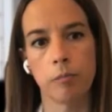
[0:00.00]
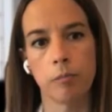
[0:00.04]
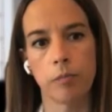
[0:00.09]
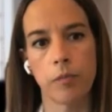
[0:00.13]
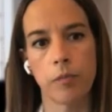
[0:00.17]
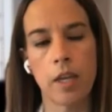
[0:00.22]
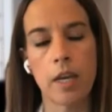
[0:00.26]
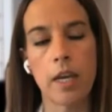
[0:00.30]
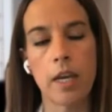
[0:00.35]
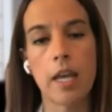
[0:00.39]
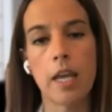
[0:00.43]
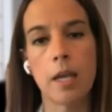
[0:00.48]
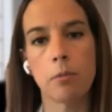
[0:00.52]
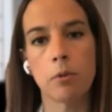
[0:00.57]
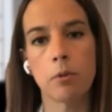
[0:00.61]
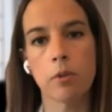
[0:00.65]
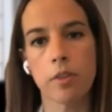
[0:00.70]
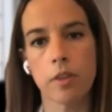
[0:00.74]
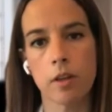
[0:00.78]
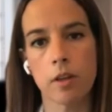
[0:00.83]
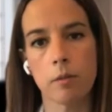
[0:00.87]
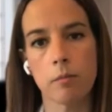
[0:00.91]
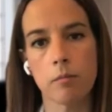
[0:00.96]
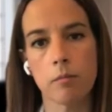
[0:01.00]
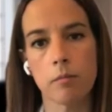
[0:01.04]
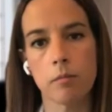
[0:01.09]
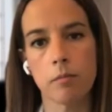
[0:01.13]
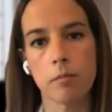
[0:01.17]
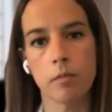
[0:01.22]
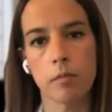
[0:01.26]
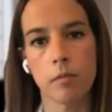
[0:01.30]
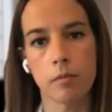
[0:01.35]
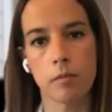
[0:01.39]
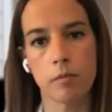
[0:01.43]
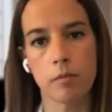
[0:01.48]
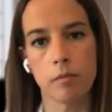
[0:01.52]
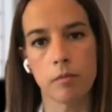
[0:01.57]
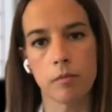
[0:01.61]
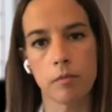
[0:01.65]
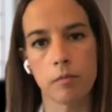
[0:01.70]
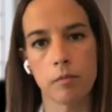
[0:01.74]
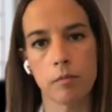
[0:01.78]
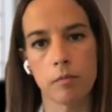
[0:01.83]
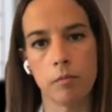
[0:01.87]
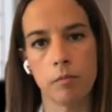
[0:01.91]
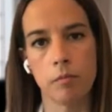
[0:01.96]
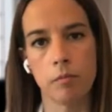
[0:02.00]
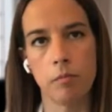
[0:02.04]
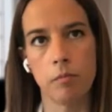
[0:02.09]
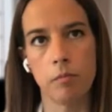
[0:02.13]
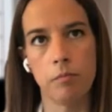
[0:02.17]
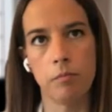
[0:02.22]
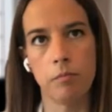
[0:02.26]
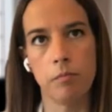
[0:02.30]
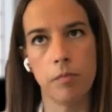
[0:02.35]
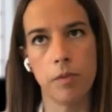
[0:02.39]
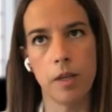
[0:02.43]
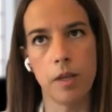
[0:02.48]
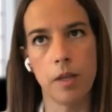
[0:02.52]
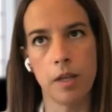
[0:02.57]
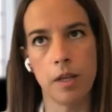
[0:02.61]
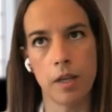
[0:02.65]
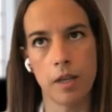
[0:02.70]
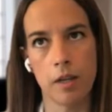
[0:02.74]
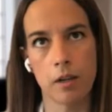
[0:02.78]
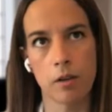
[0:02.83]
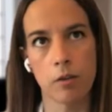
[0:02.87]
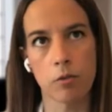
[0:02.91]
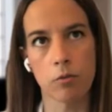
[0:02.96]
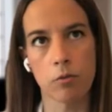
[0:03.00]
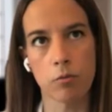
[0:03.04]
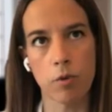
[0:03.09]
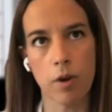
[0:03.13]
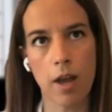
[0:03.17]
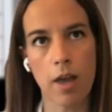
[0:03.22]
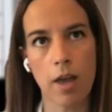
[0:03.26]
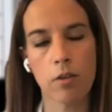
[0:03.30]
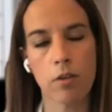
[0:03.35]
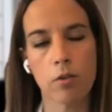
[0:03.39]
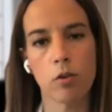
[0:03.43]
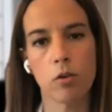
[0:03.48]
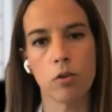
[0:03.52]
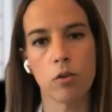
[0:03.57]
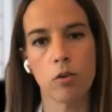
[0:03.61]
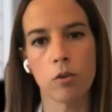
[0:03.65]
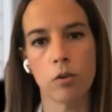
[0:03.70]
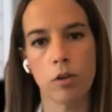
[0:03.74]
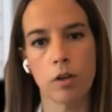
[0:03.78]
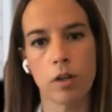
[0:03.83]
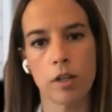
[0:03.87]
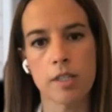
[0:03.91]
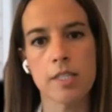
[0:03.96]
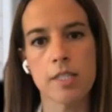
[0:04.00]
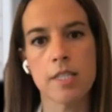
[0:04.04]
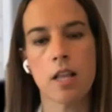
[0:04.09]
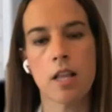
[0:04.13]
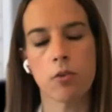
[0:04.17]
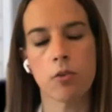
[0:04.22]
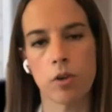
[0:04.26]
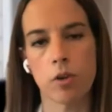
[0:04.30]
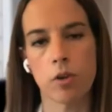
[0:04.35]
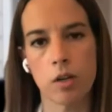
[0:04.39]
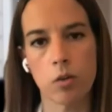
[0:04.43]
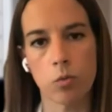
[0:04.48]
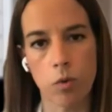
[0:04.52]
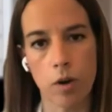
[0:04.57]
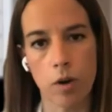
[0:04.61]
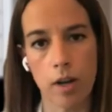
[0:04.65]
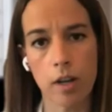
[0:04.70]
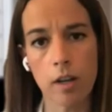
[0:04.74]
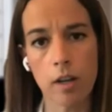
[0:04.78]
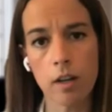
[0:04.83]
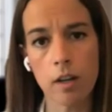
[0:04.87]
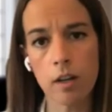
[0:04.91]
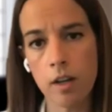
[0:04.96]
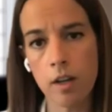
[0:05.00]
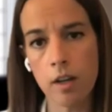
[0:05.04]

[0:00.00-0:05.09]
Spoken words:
enabled them in a rather accelerated way,